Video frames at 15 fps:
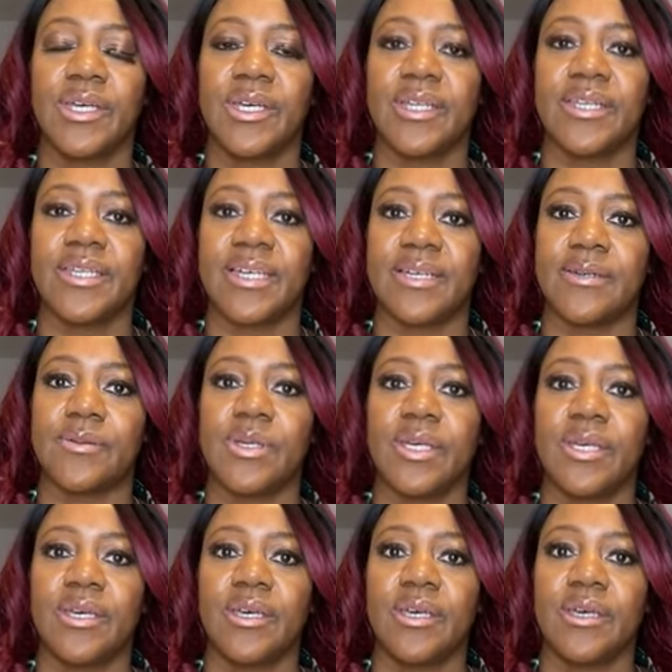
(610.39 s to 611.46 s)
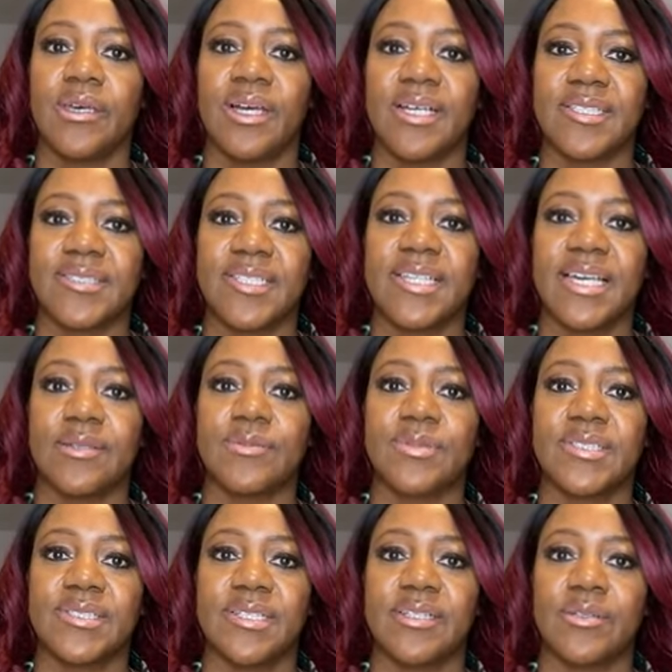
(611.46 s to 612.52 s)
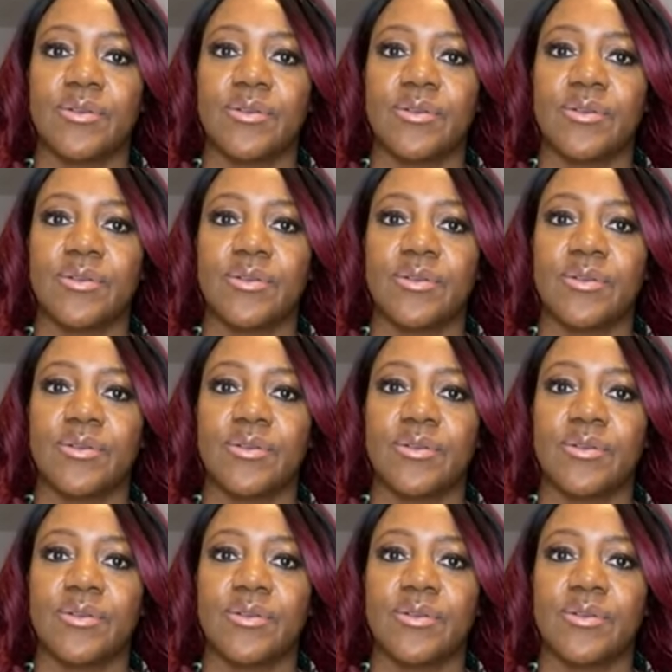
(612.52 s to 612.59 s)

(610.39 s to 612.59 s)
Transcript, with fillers: Now, as a counsellor,